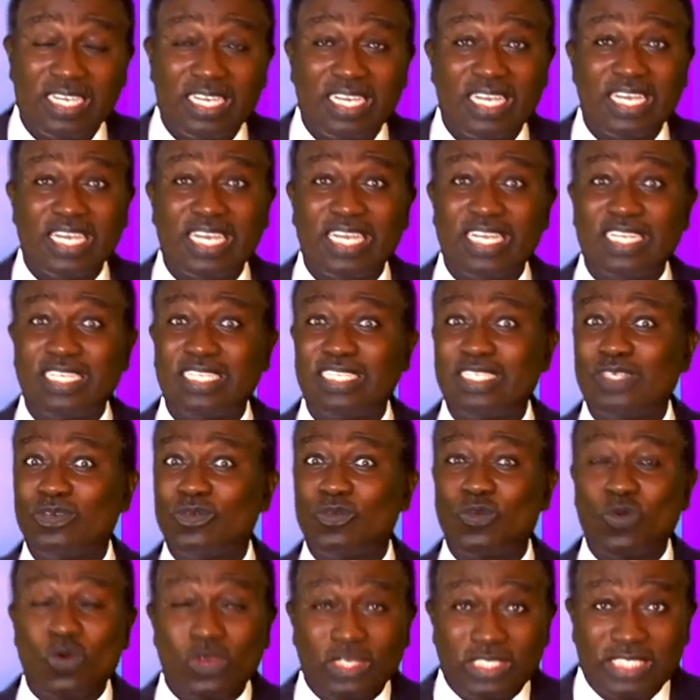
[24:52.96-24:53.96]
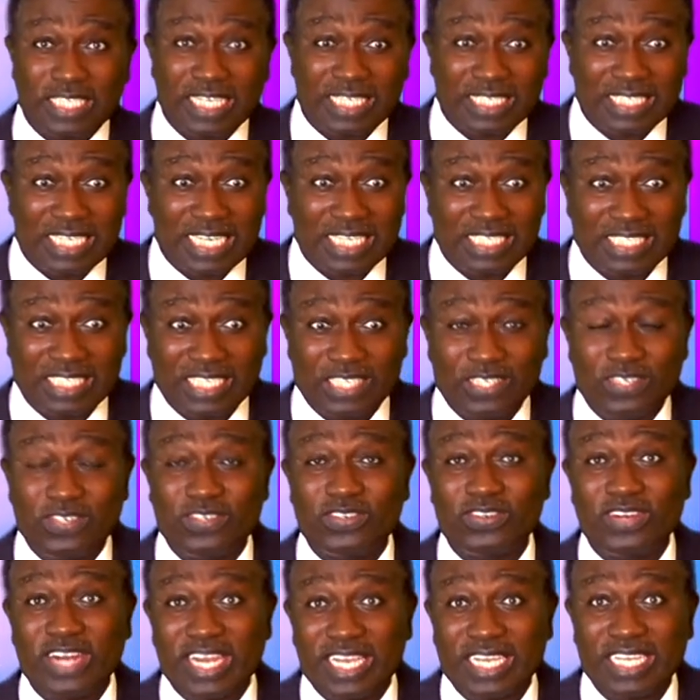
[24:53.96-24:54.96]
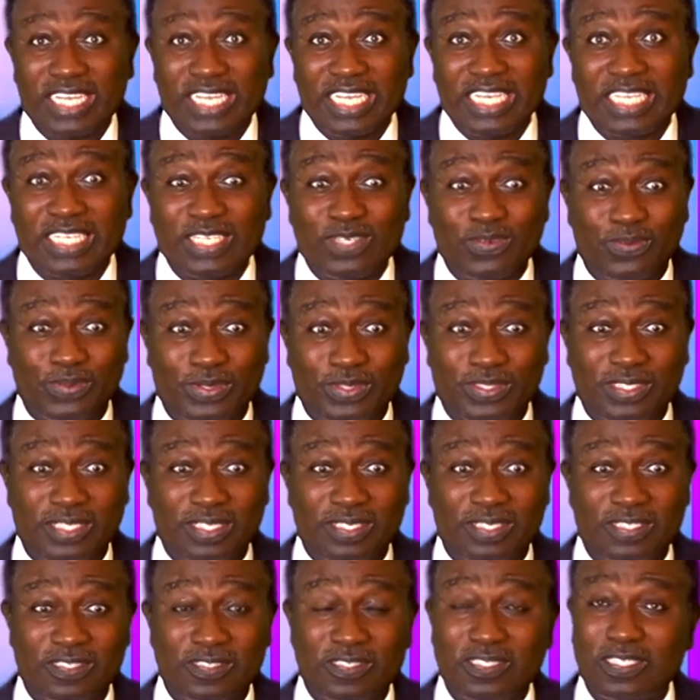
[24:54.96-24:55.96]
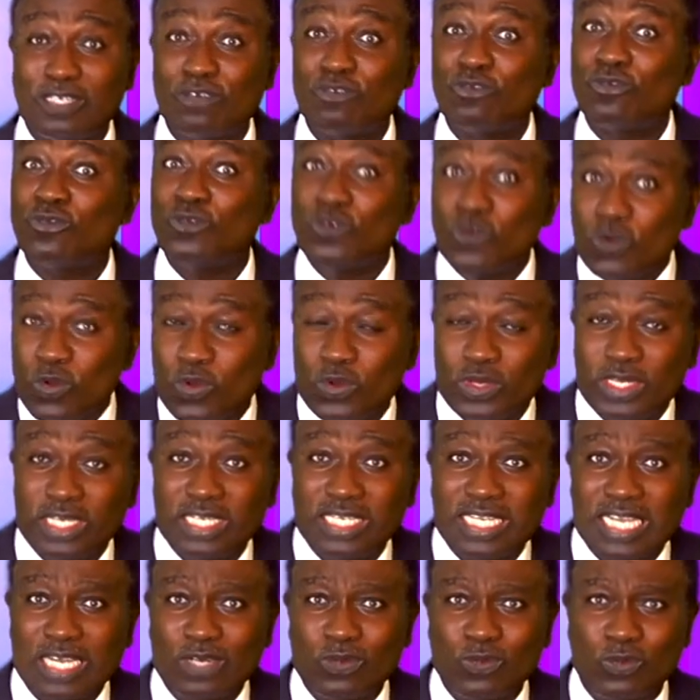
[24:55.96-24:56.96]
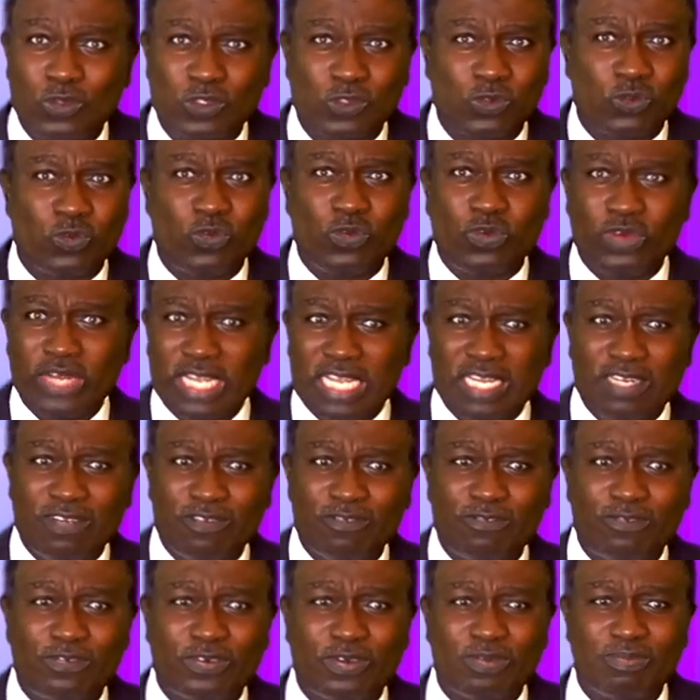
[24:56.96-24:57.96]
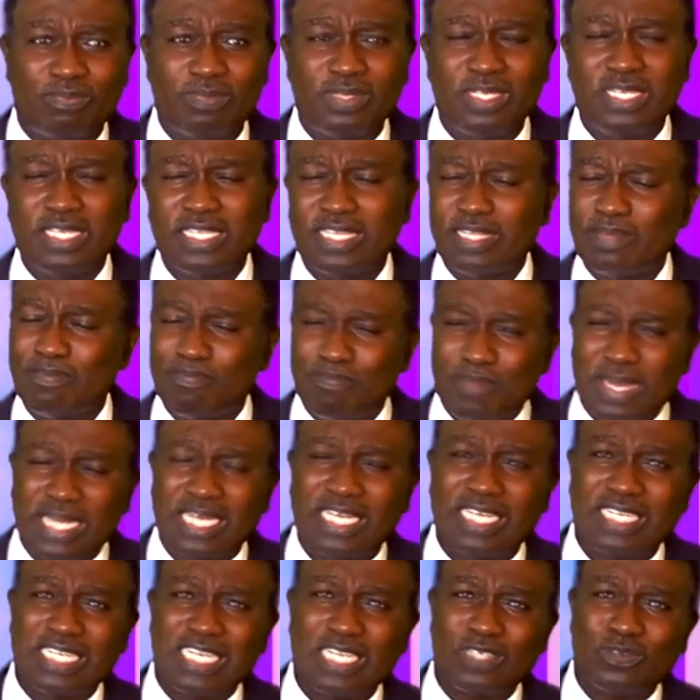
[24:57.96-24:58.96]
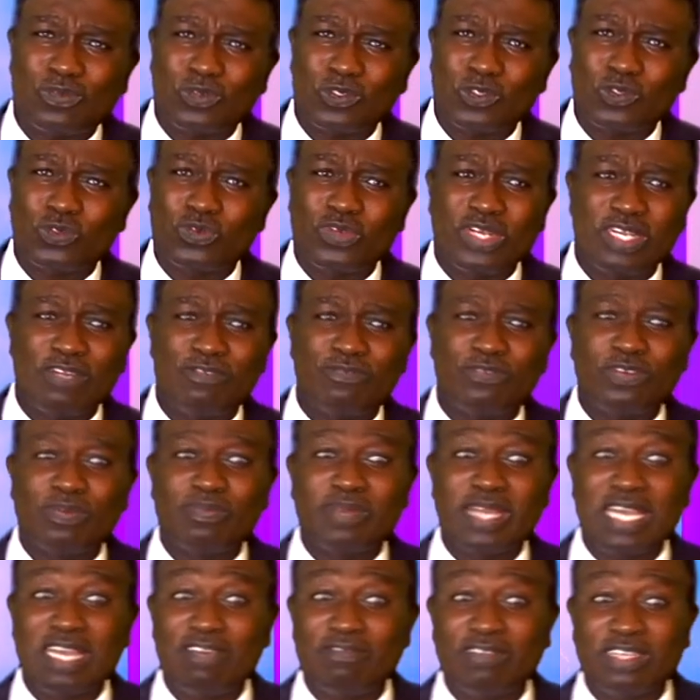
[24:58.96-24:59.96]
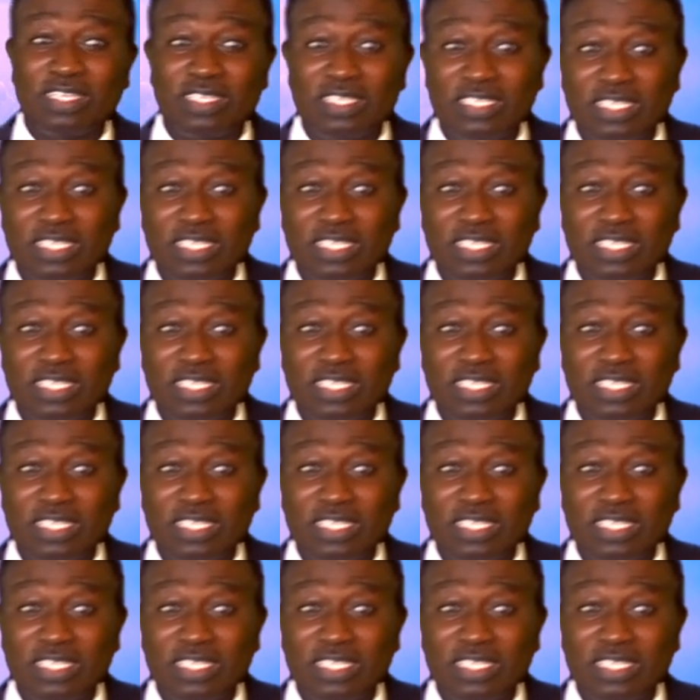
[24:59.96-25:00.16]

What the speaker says: and the water that they drank in the wilderness, the food that was rained from, the manna that was rained from heaven,